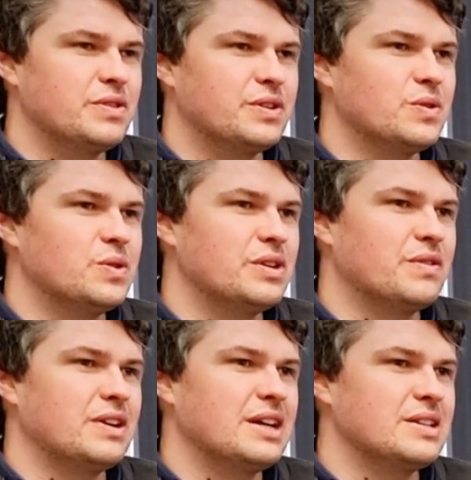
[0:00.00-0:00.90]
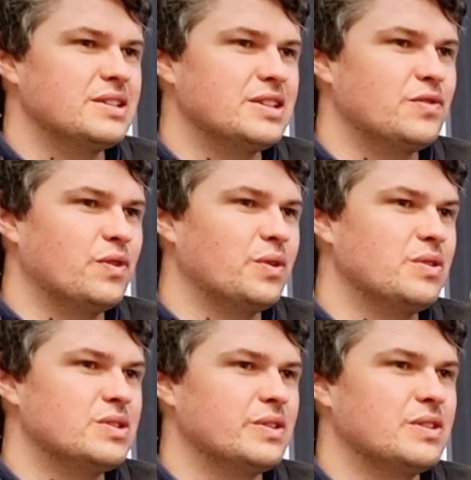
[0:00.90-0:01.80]
If you ignored everyone else and just
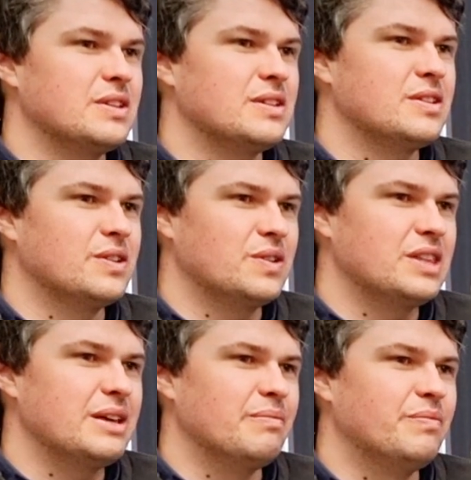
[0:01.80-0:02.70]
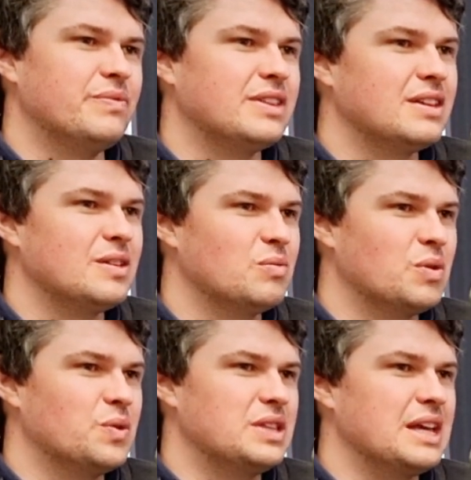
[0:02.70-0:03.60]
focus on, them,
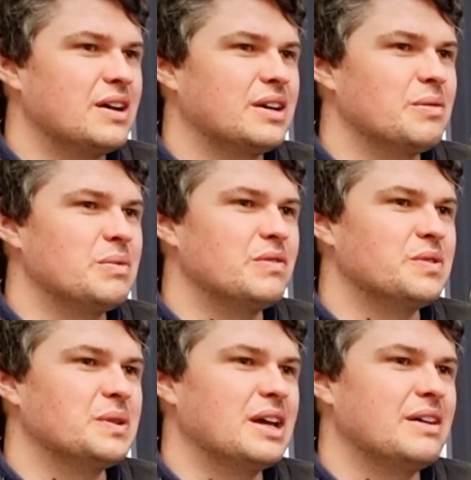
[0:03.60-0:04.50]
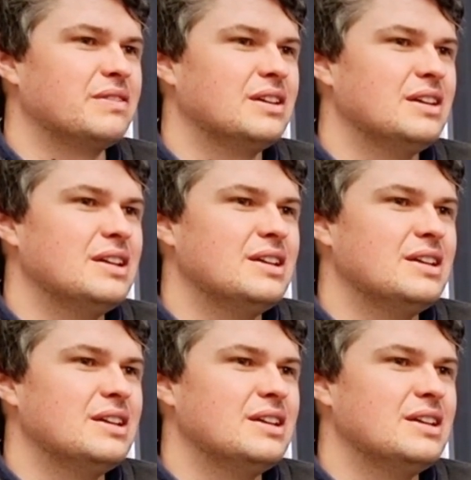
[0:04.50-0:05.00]
what would the outcome be for your life?